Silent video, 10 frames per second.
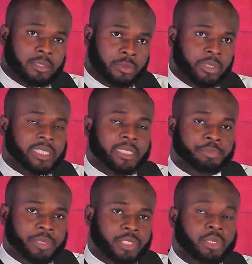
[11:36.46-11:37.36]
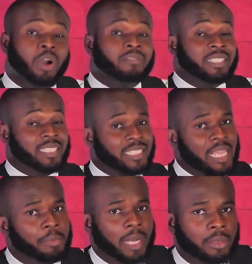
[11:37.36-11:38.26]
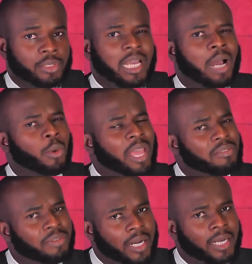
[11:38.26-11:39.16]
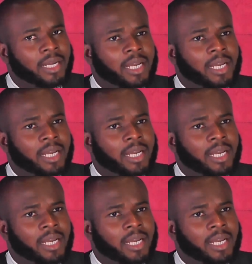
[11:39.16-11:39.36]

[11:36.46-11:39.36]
was the picture of the same house. However,